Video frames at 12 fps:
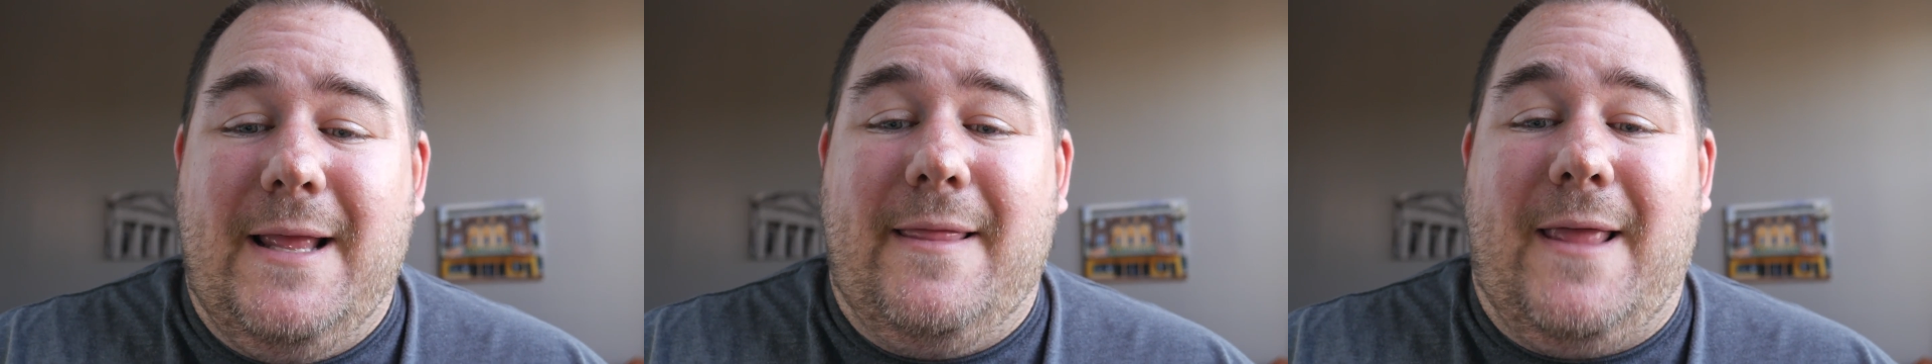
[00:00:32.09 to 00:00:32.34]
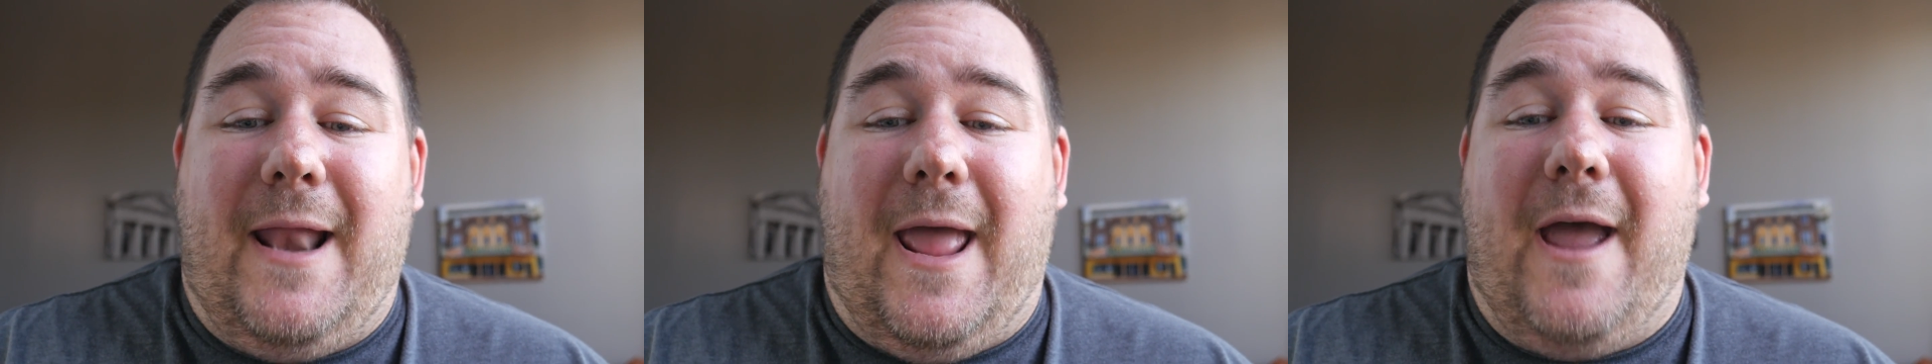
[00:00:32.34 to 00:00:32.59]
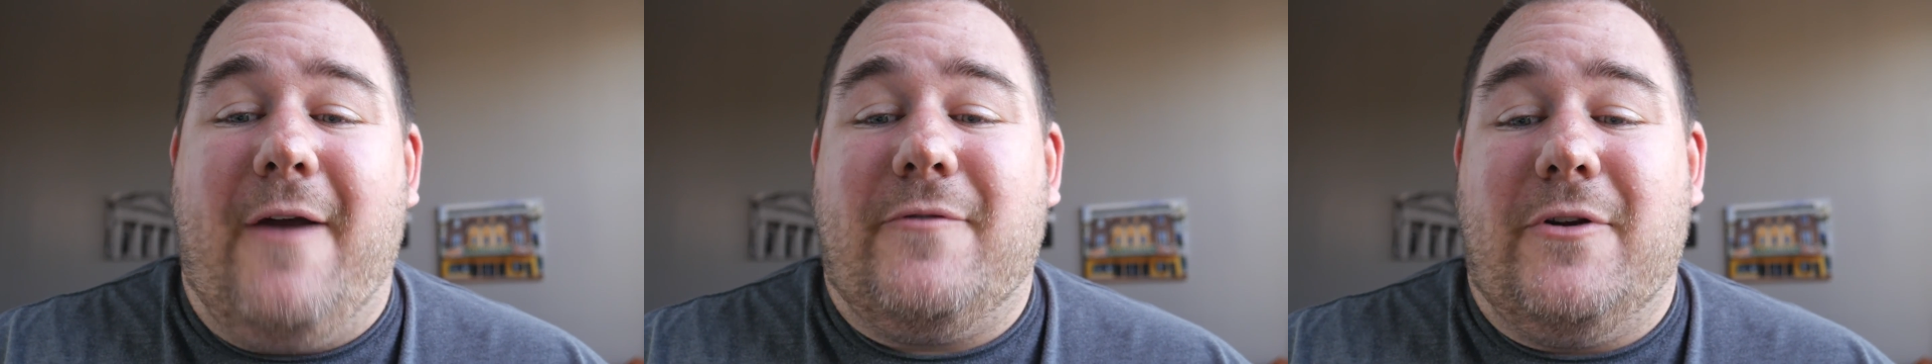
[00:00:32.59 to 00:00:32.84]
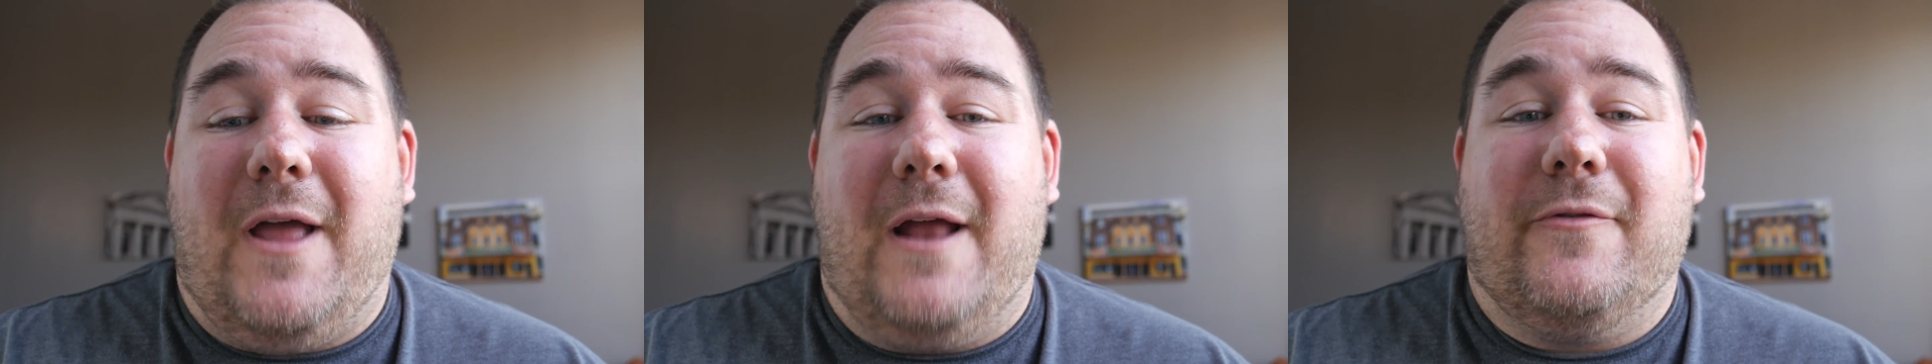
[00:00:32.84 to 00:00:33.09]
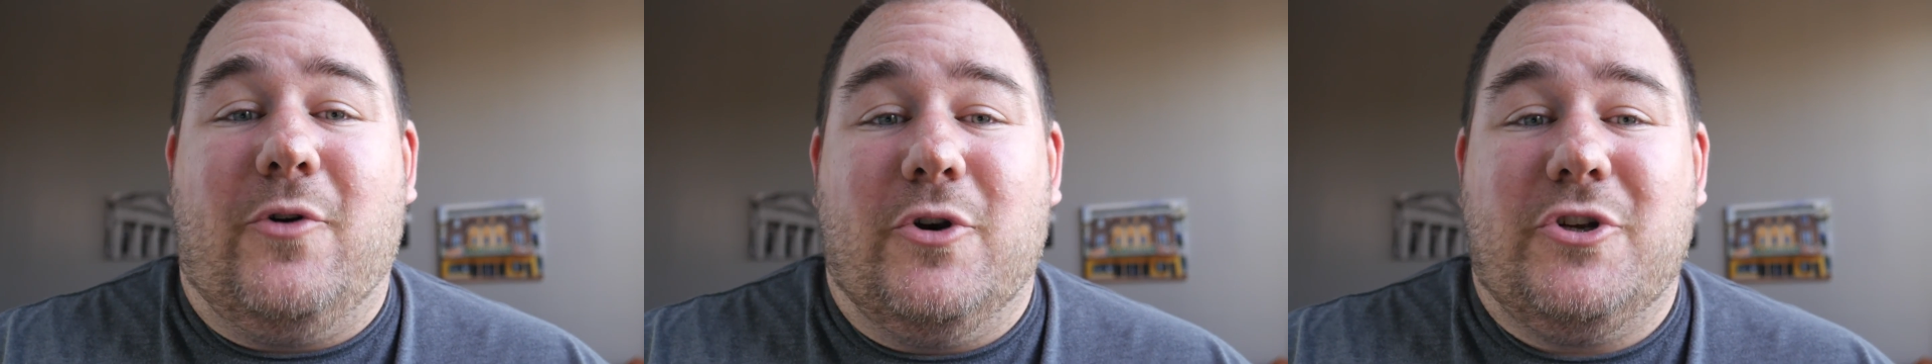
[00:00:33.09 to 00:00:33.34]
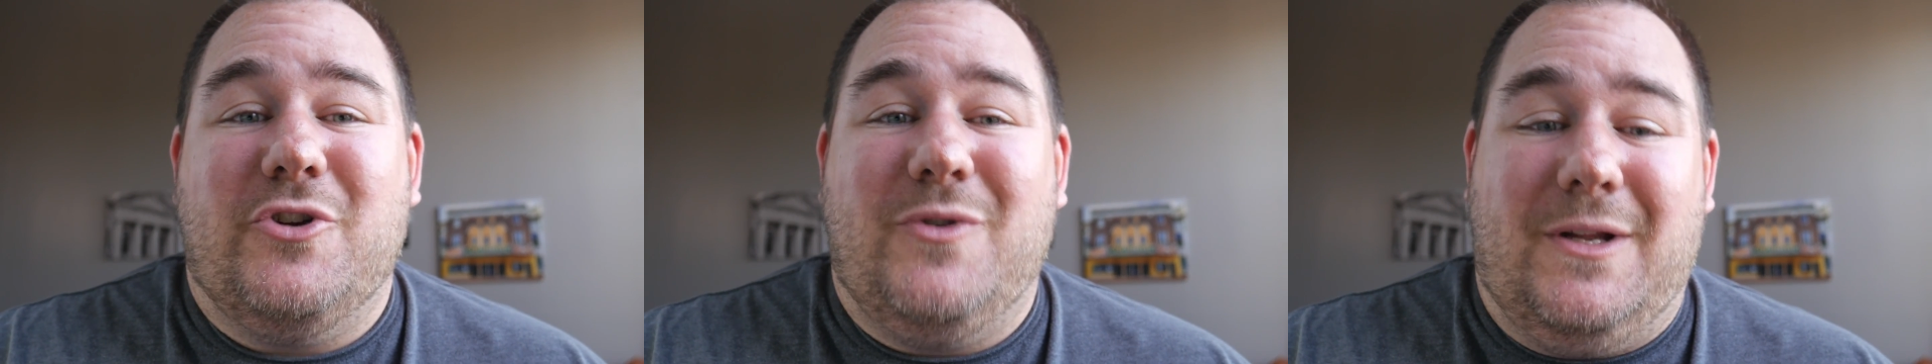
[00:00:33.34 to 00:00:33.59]
Then after that, of
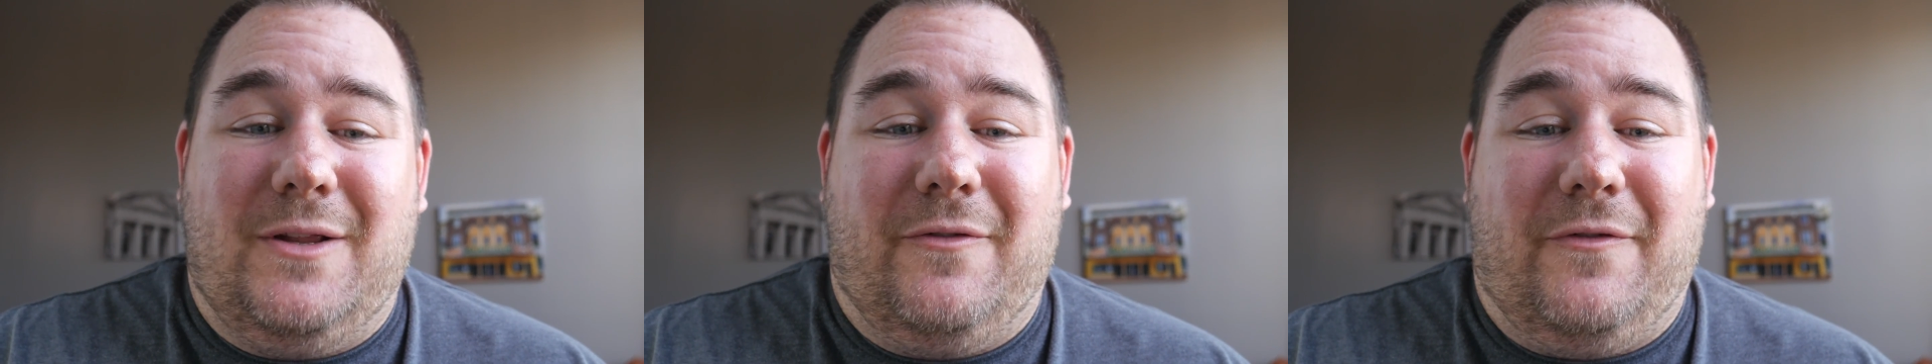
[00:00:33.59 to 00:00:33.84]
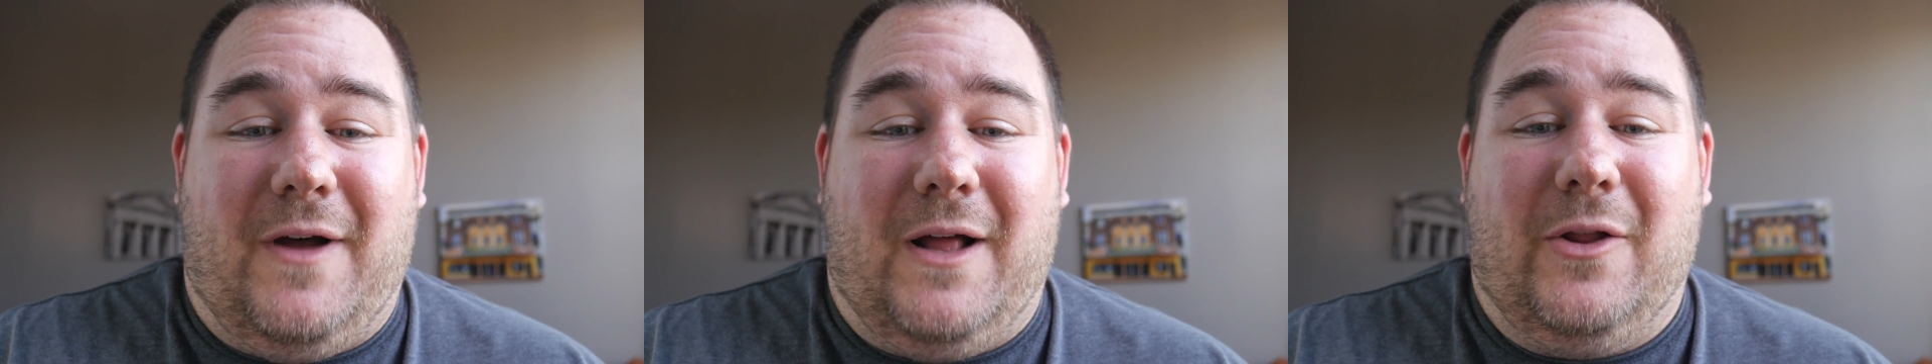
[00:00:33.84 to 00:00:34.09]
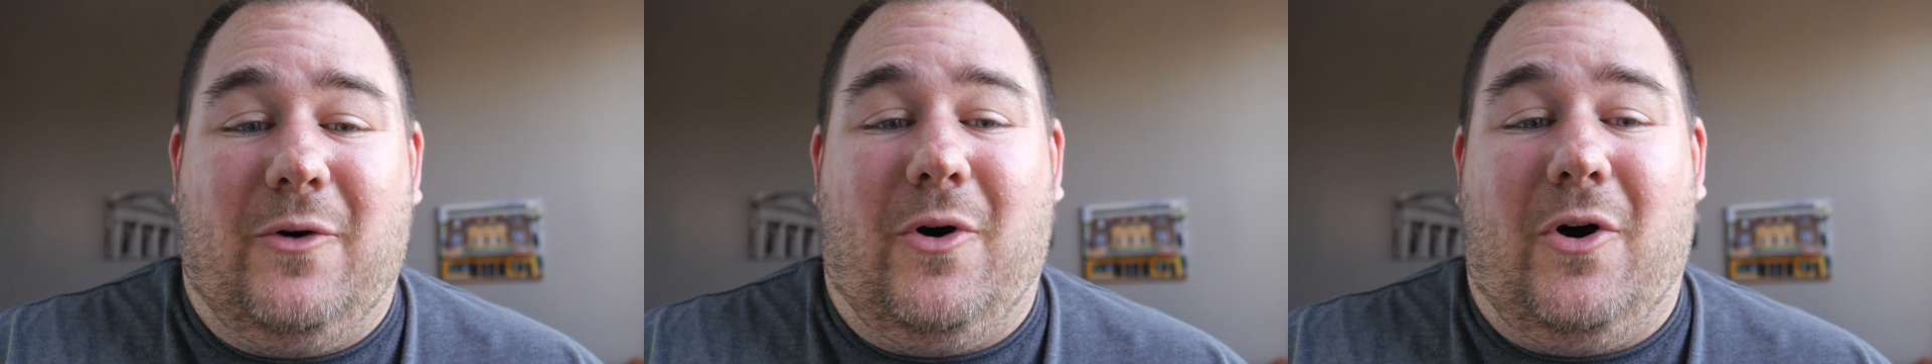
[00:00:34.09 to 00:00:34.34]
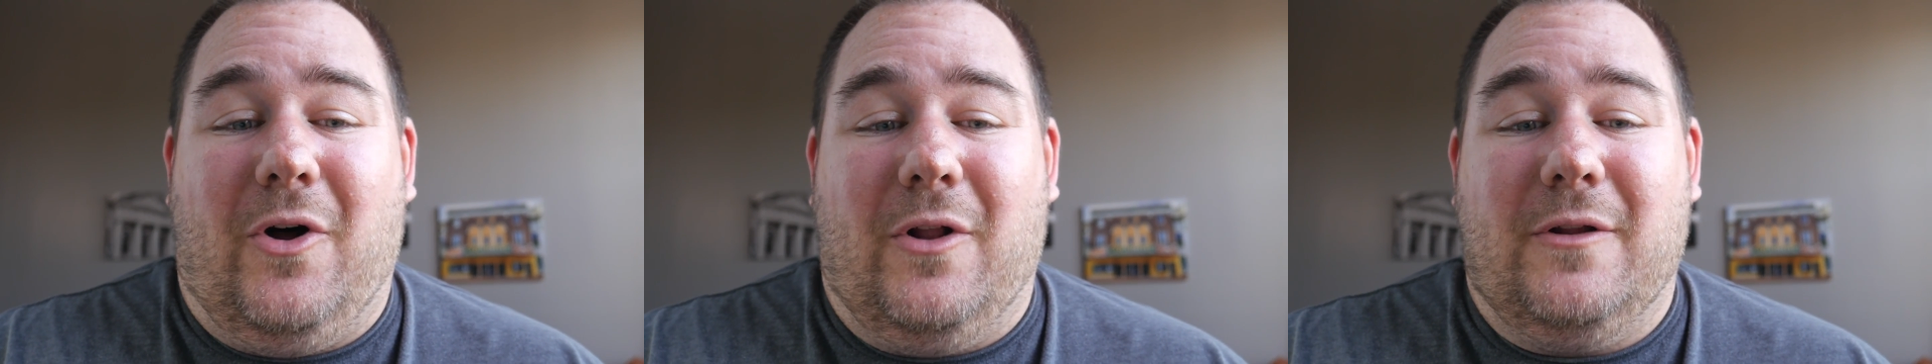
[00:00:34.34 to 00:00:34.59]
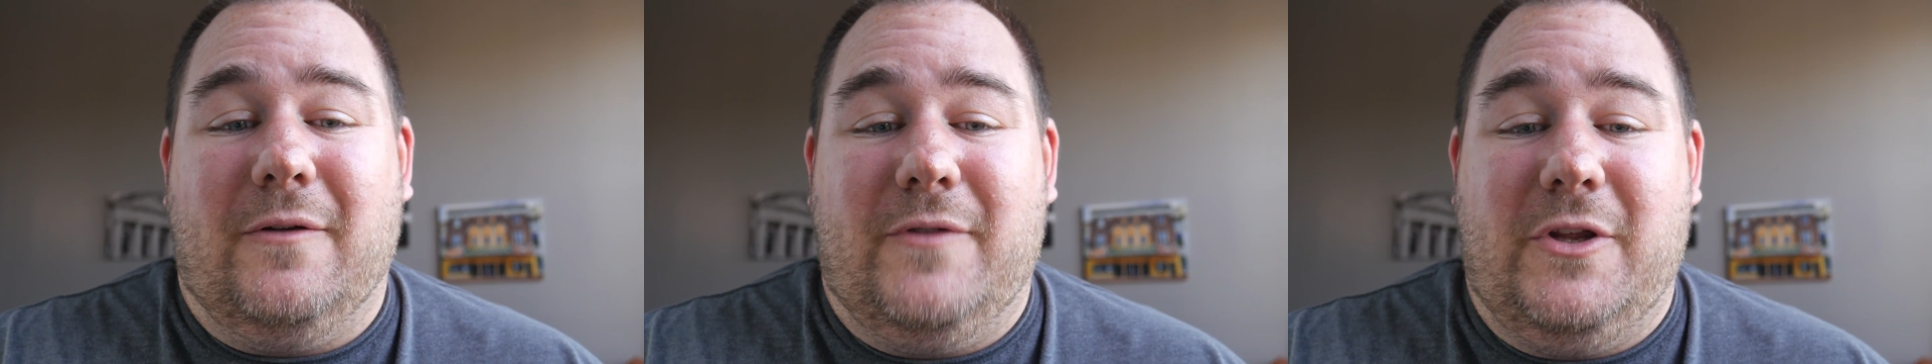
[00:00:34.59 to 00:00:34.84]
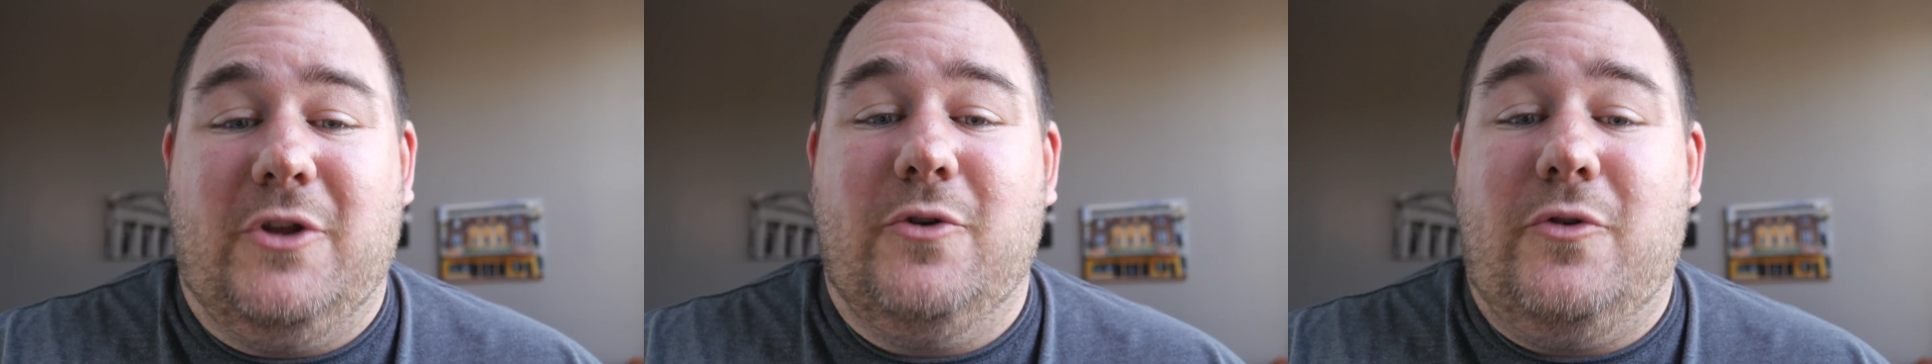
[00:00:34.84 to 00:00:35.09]
course, you need to follow all of
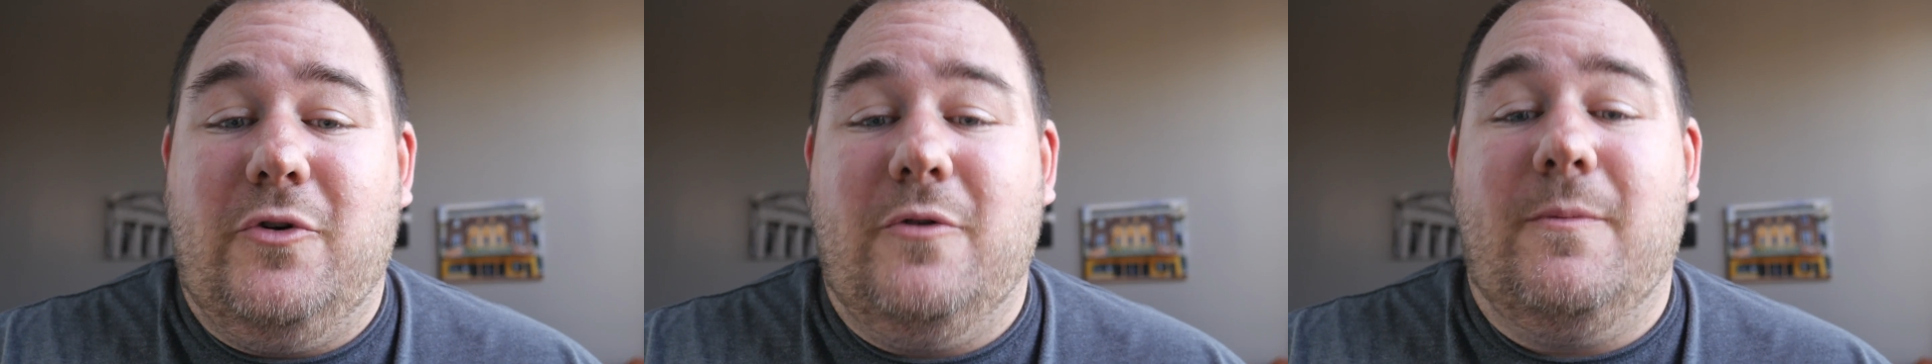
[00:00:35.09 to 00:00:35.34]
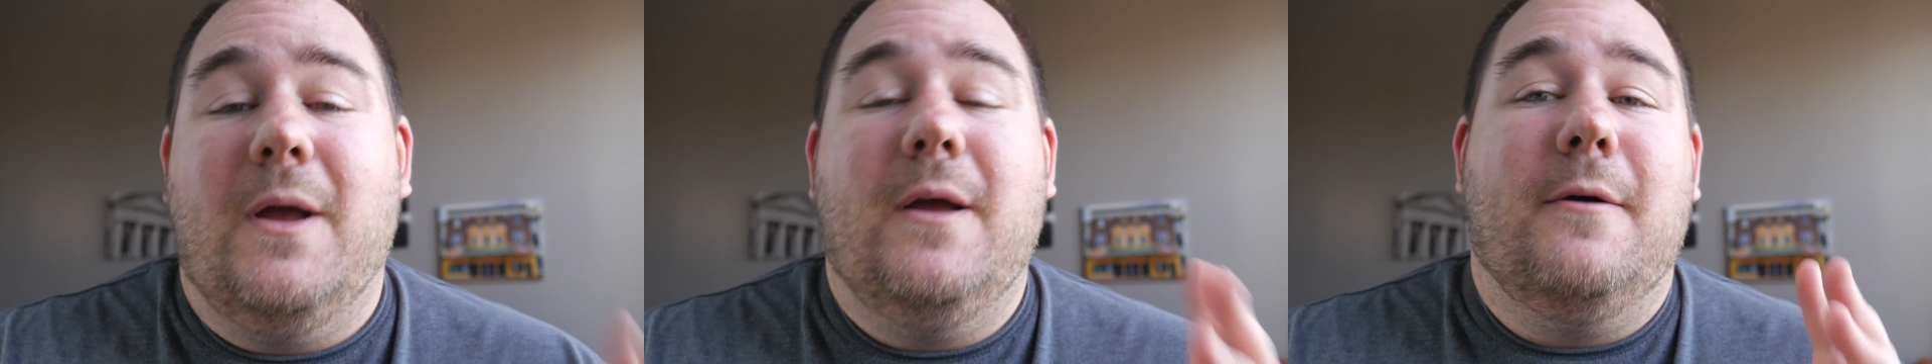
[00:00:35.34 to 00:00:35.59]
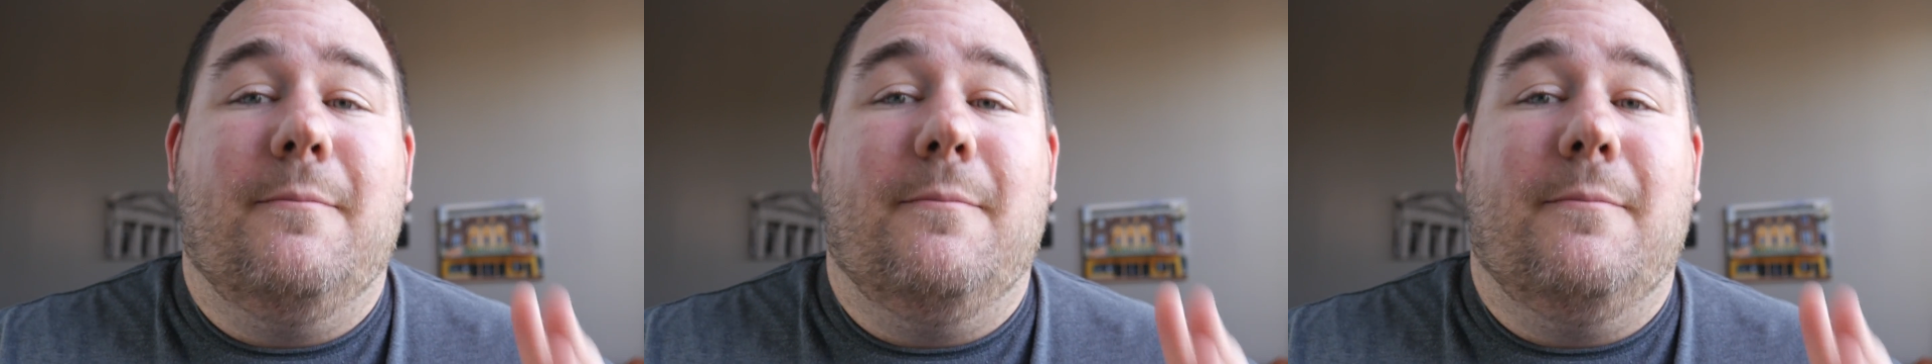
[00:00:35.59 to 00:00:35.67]
the YouTube